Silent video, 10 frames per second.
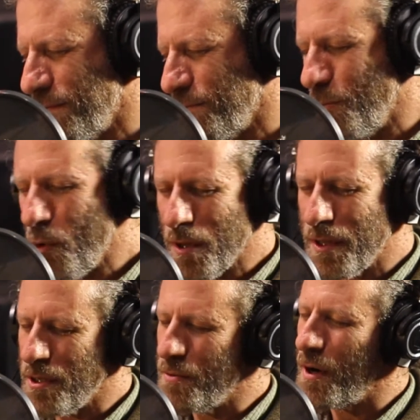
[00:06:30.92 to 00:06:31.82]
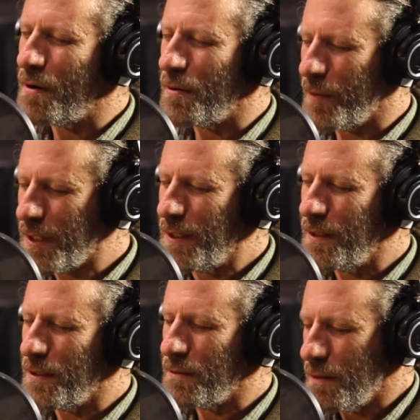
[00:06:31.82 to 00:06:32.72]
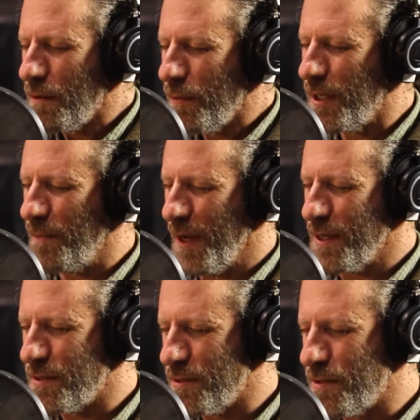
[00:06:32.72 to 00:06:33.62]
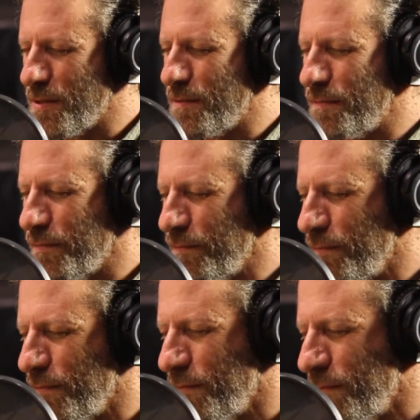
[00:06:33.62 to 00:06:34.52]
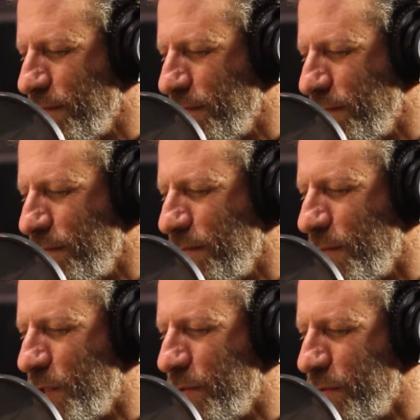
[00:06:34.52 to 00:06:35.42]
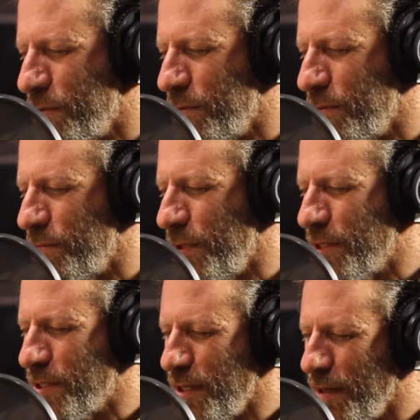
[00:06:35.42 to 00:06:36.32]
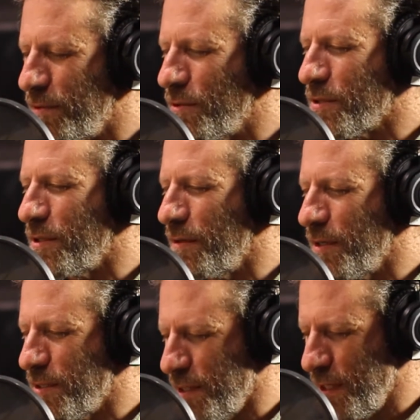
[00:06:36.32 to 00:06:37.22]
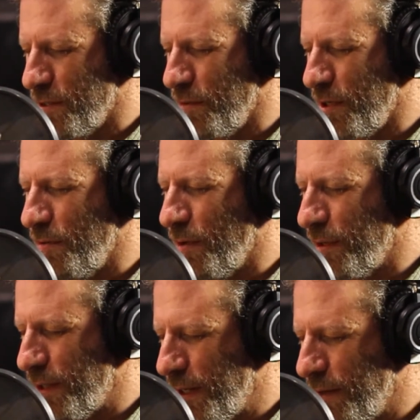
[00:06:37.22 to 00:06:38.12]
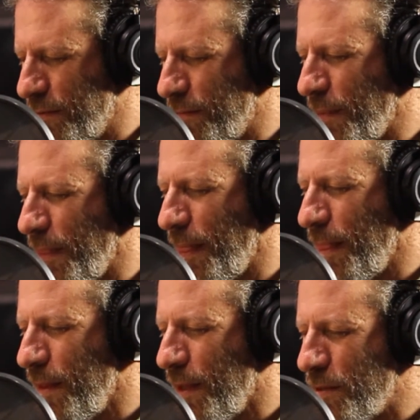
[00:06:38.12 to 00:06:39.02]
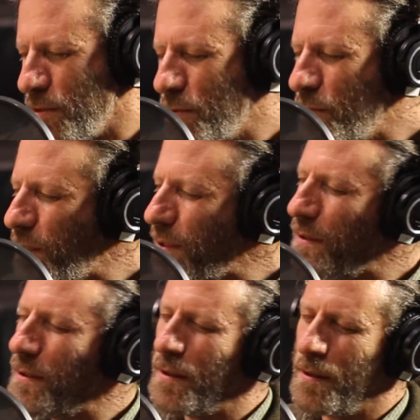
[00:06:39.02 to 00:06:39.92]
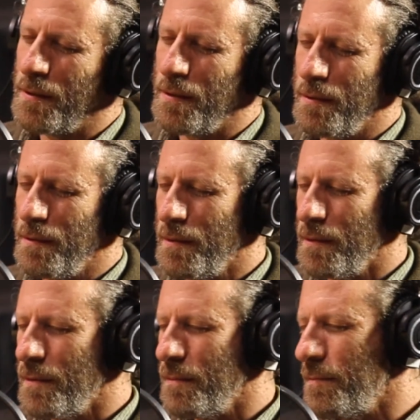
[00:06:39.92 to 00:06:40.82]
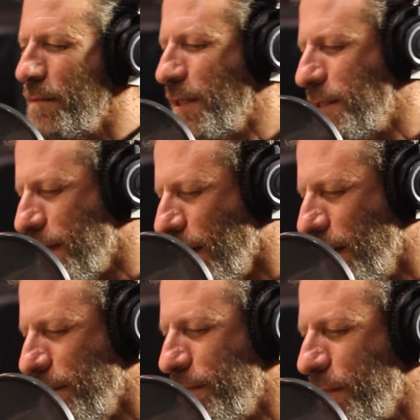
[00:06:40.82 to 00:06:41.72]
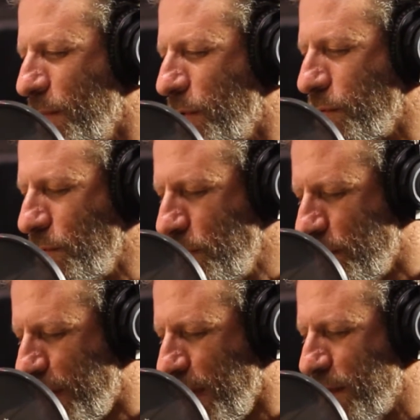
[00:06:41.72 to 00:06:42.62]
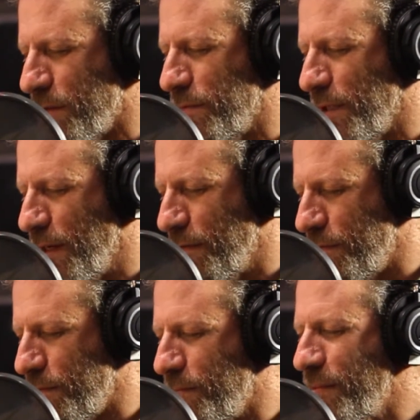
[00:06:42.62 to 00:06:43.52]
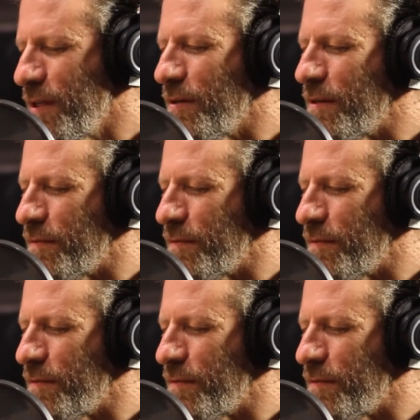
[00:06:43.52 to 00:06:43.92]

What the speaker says: More than you are already. You're already masters. To reach the evolutionary stage where you are now. And you will, in time, through the path of love, be